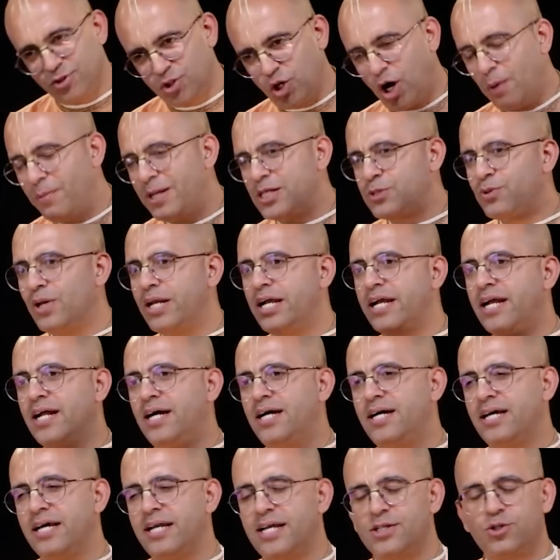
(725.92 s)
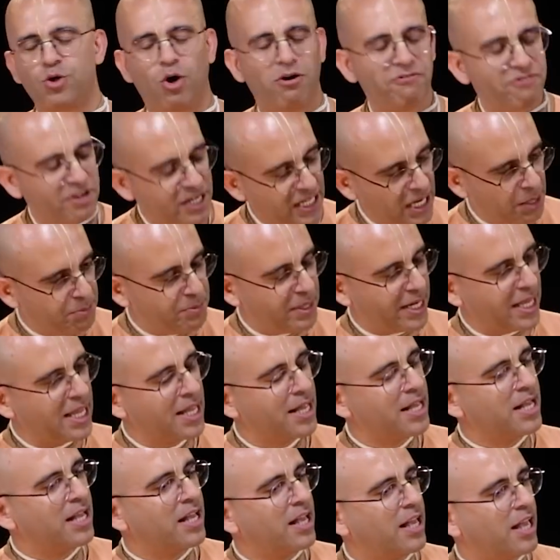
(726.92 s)
job as well in a software company.
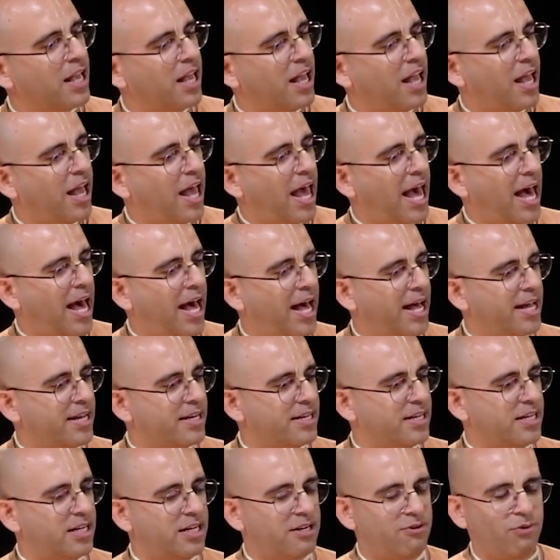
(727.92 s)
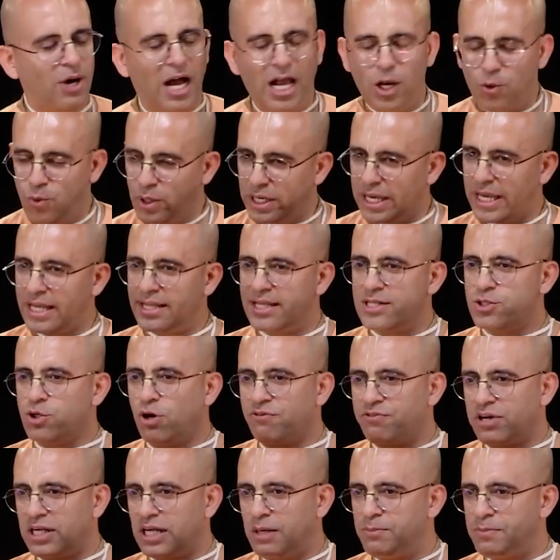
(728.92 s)
And while working in the
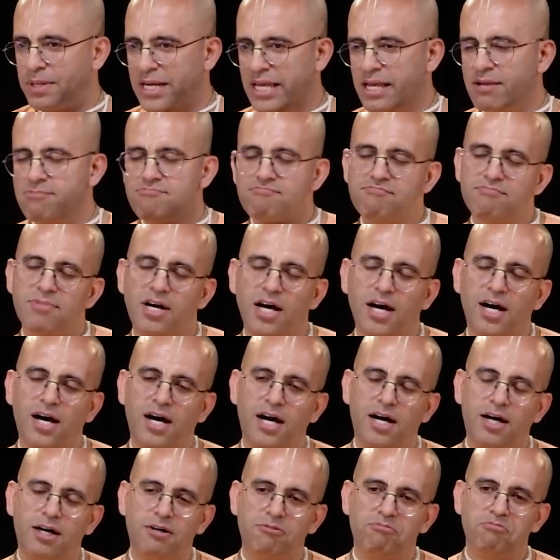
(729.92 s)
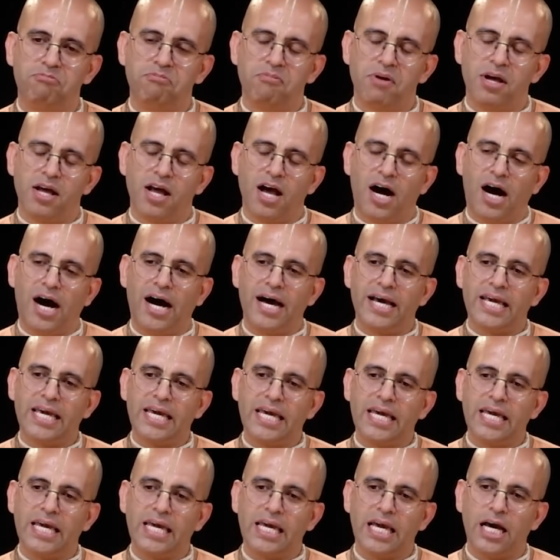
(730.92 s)
software company,
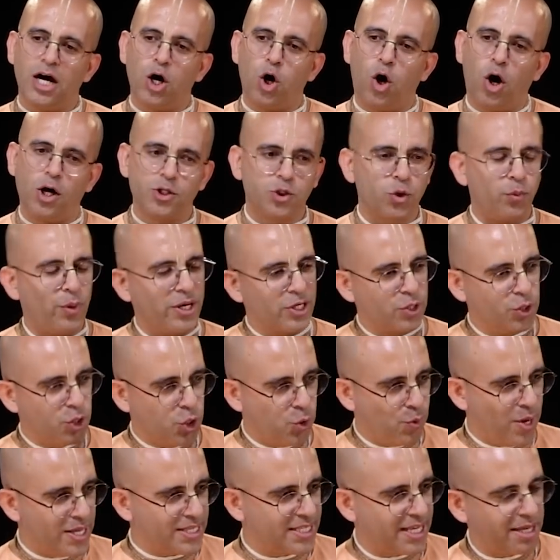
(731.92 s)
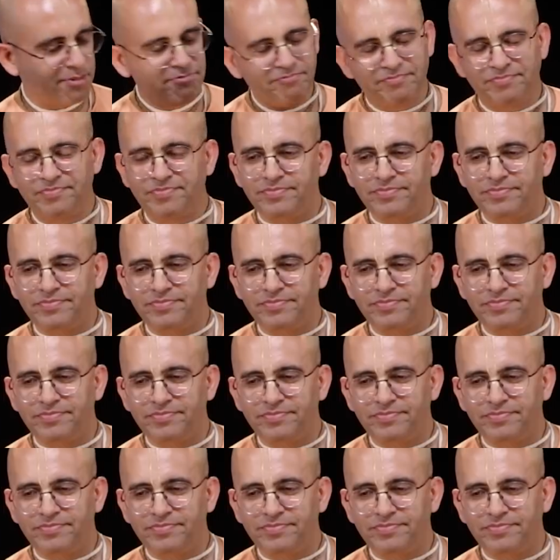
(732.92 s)
I also went to USA.